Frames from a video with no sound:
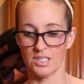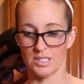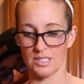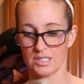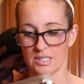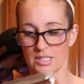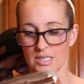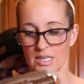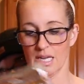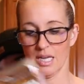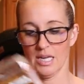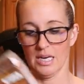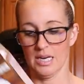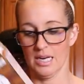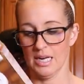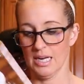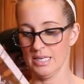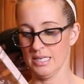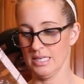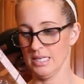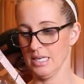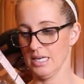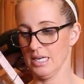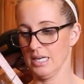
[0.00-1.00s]
just to get an
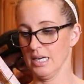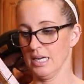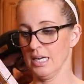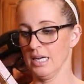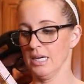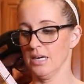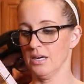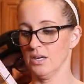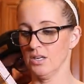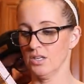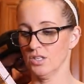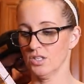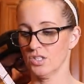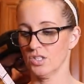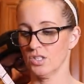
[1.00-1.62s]
idea here.